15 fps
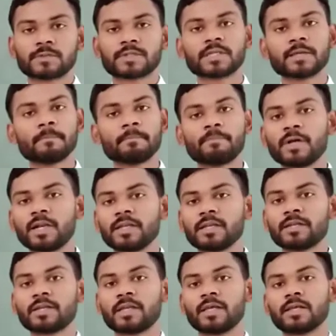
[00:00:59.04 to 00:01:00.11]
simple
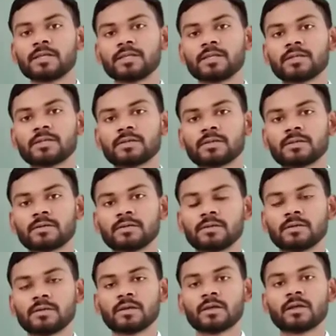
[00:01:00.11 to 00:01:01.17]
interest
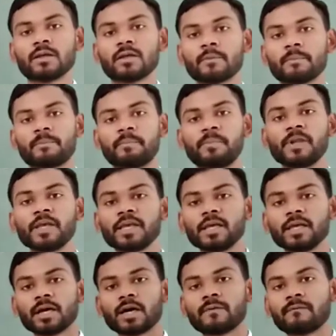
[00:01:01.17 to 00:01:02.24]

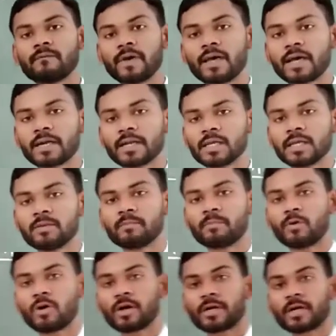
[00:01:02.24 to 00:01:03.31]
play a very
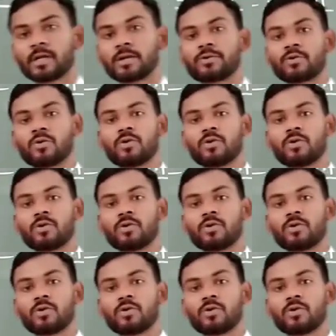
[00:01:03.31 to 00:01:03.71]
important